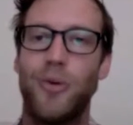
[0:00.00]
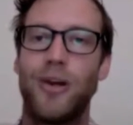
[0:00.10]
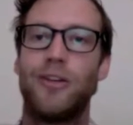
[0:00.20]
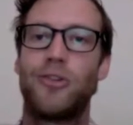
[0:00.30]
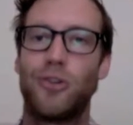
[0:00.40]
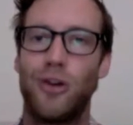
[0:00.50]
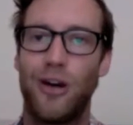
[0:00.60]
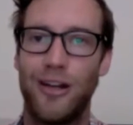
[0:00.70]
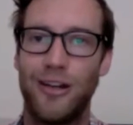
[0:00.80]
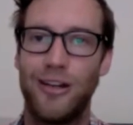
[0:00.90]
we're going to
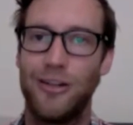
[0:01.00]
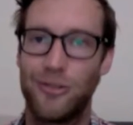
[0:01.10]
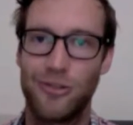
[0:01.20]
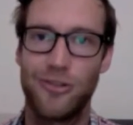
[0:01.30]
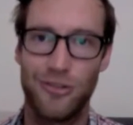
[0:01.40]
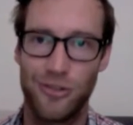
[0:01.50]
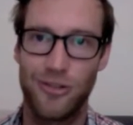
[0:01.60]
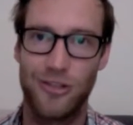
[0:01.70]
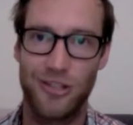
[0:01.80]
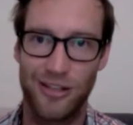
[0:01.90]
try and introduce
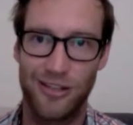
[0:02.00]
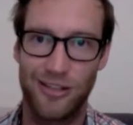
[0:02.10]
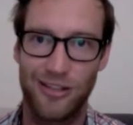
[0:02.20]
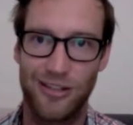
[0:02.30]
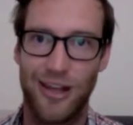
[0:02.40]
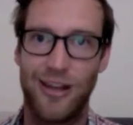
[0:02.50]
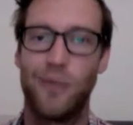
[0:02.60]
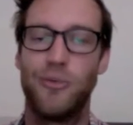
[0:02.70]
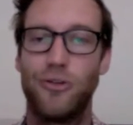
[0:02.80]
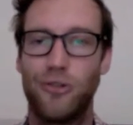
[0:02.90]
you to Jesus and
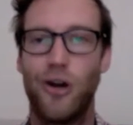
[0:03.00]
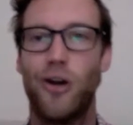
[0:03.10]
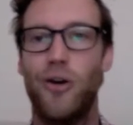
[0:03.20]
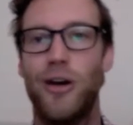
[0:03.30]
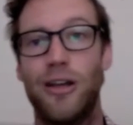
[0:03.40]
help you grow